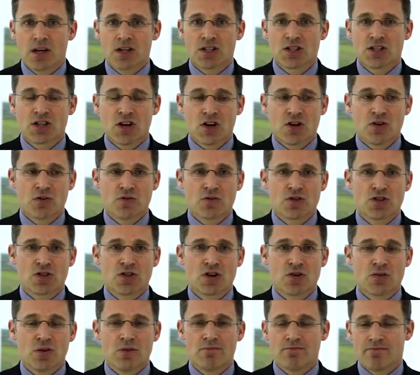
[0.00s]

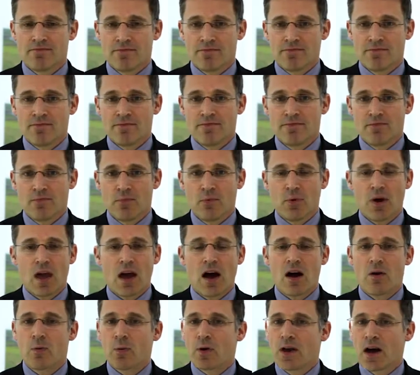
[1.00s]
So
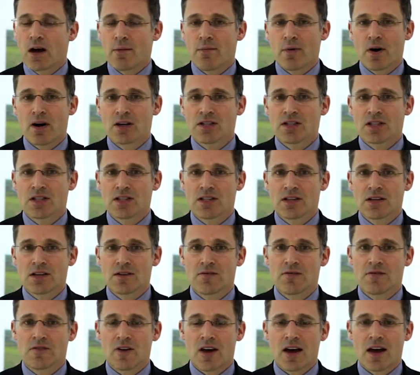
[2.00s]
we are
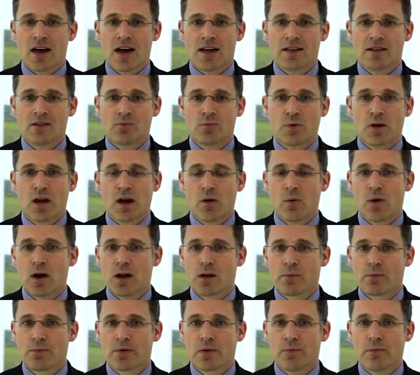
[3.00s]
positive, and we are
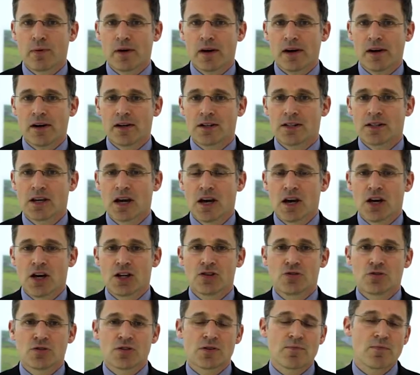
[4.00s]
well prepared
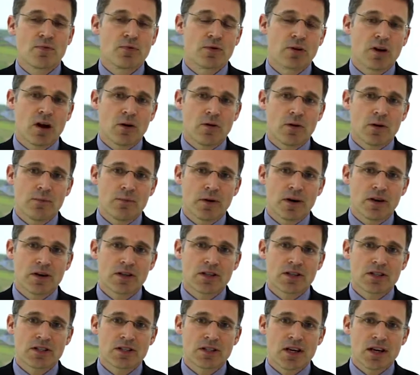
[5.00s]
to support our
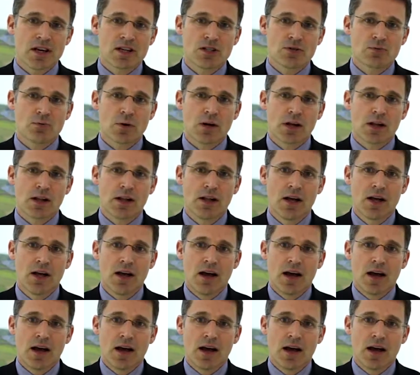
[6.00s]
partners as well